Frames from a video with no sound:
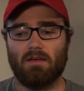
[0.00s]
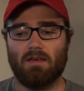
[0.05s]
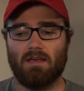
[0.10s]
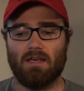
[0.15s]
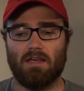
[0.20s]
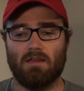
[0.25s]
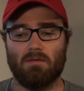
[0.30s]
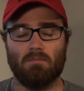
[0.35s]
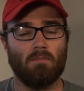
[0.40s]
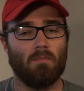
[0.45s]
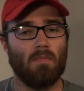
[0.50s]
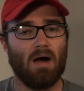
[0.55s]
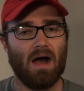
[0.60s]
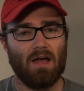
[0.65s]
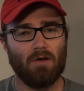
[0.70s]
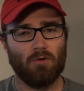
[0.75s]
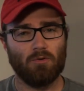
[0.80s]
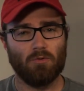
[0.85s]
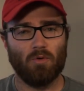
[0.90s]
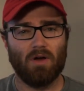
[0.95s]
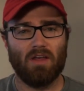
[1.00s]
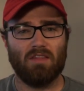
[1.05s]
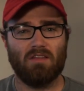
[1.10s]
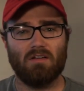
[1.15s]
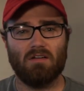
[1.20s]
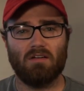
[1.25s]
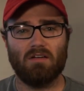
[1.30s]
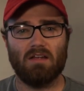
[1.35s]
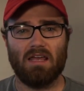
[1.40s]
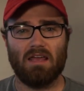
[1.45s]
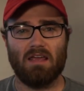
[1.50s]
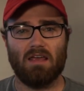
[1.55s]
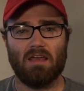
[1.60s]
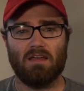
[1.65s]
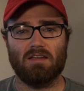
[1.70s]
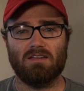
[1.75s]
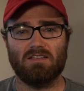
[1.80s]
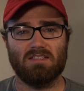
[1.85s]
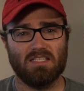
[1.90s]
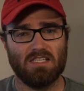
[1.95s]
in mild weather
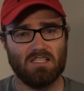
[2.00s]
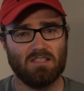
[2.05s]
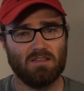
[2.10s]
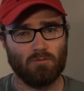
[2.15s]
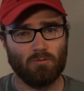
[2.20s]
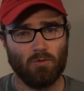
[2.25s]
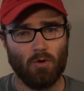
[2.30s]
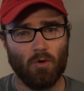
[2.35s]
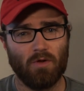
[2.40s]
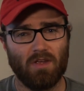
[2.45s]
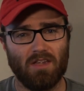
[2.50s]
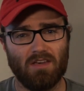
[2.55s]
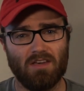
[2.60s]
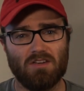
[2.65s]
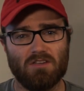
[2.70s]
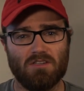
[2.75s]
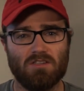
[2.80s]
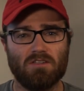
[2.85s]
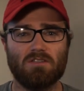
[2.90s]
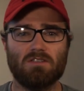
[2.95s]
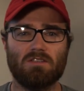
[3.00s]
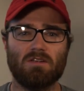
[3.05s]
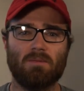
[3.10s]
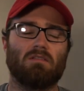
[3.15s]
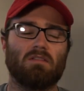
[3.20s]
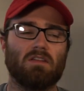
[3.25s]
and decent road conditions.